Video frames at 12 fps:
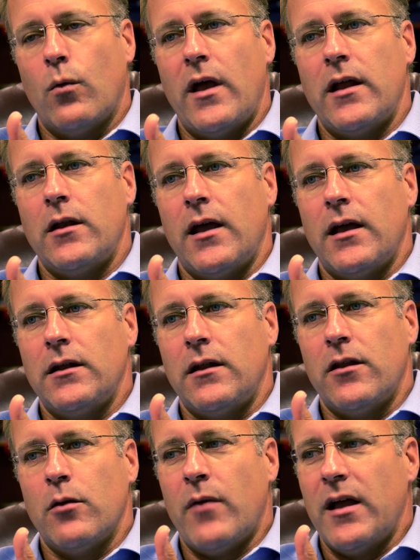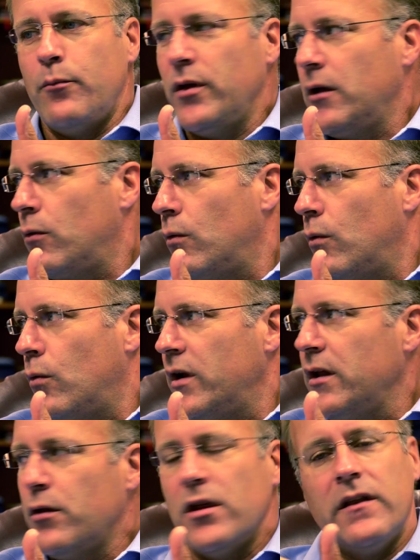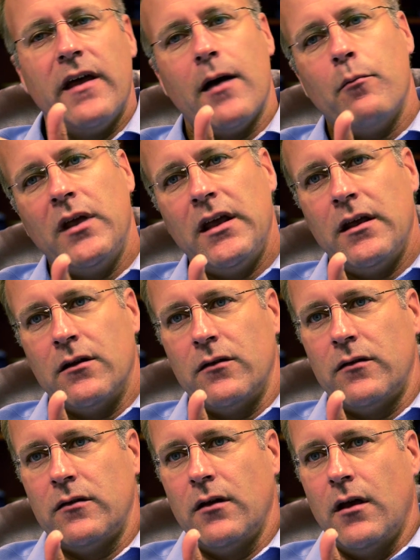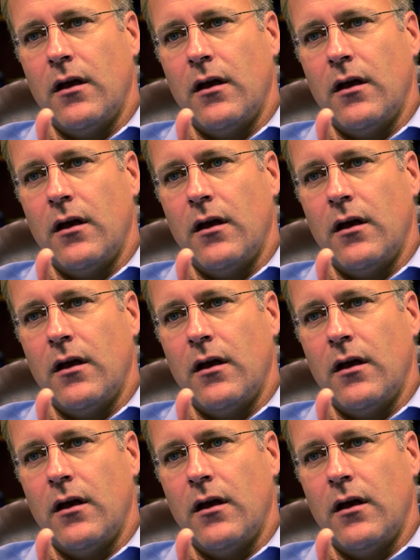And there might be, what do you think that means?